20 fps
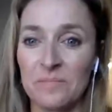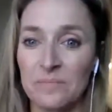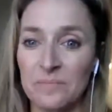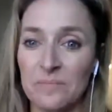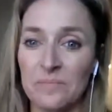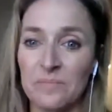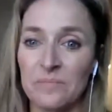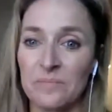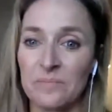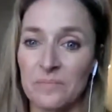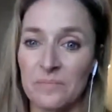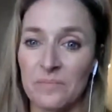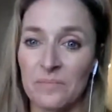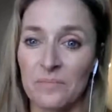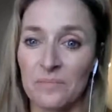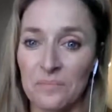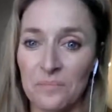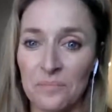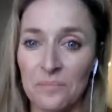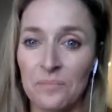
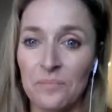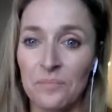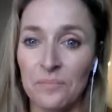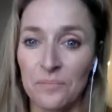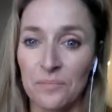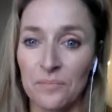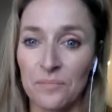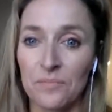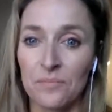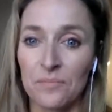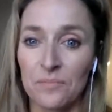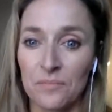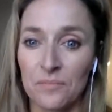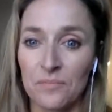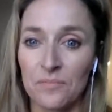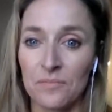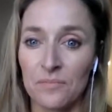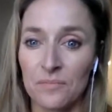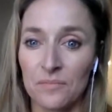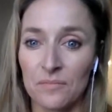
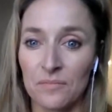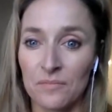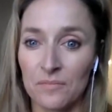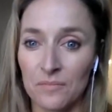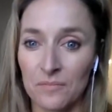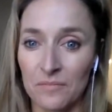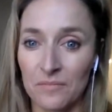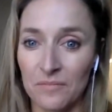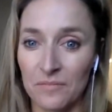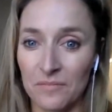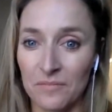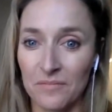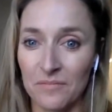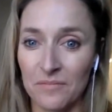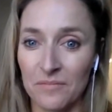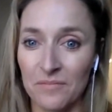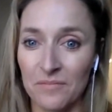(silent)